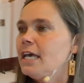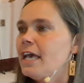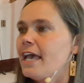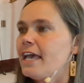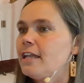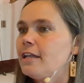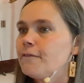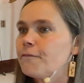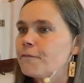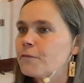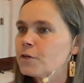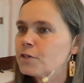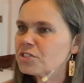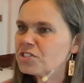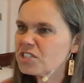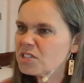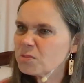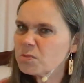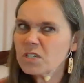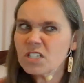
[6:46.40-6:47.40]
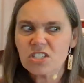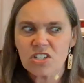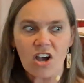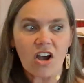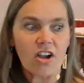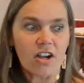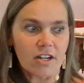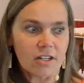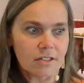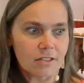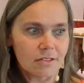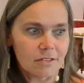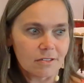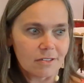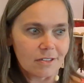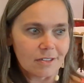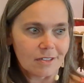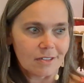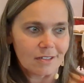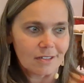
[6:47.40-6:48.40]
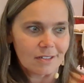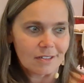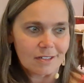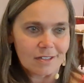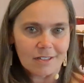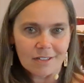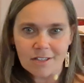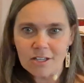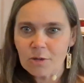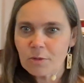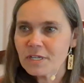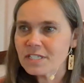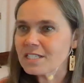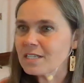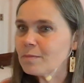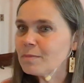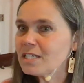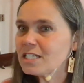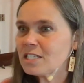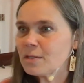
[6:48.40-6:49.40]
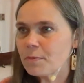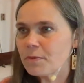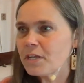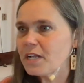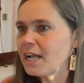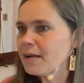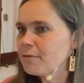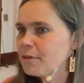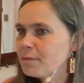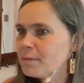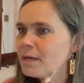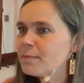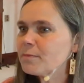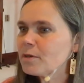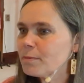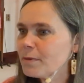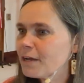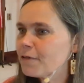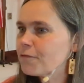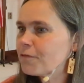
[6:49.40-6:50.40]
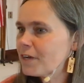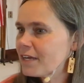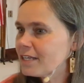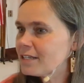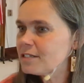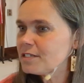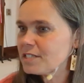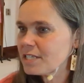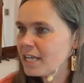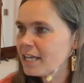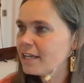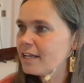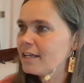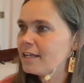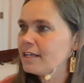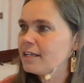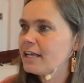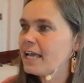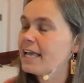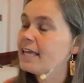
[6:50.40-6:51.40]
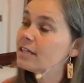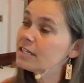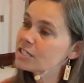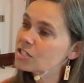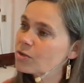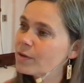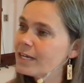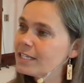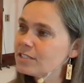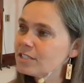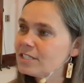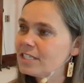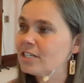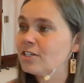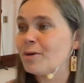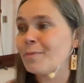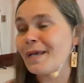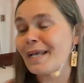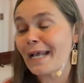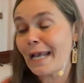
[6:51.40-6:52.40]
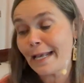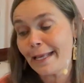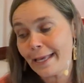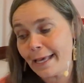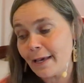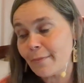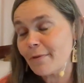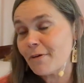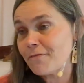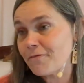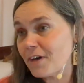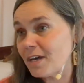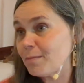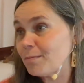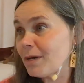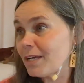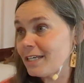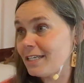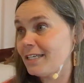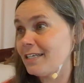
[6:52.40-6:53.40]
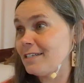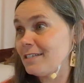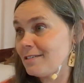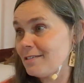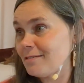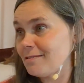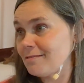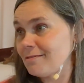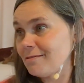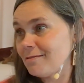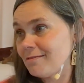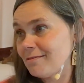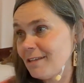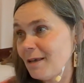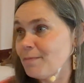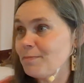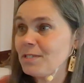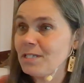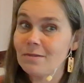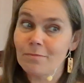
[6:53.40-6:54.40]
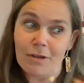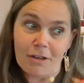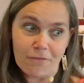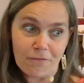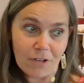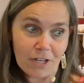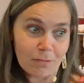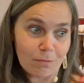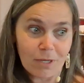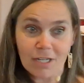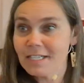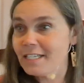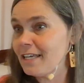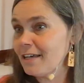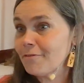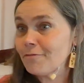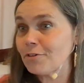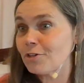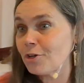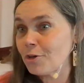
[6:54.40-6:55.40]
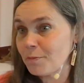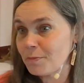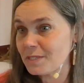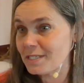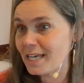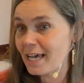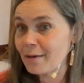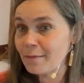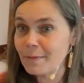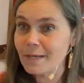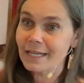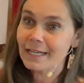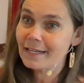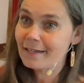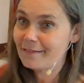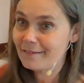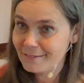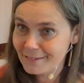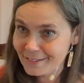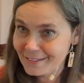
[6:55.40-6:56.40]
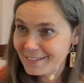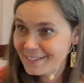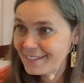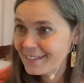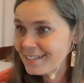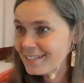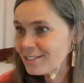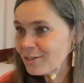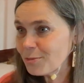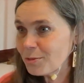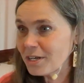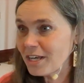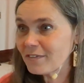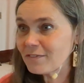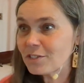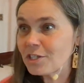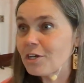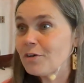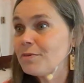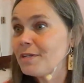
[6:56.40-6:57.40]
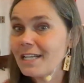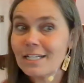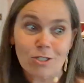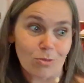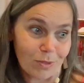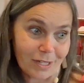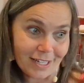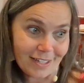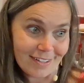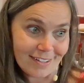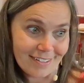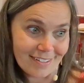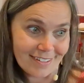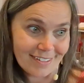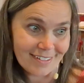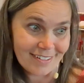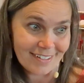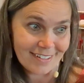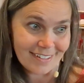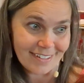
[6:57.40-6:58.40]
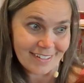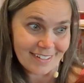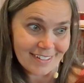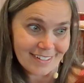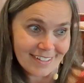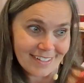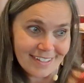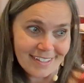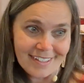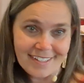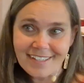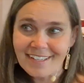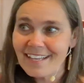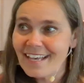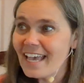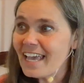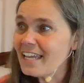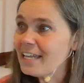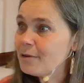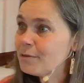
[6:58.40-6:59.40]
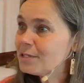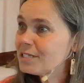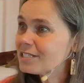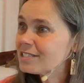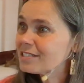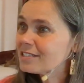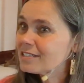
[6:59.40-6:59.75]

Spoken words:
And at first it was hard. There was some discipline. I remember my friends saying, hey, let's go out to dinner. I'm like, I can't. My fun money is empty. My fun money envelope is out of money. So we'll have to go next week. And it was...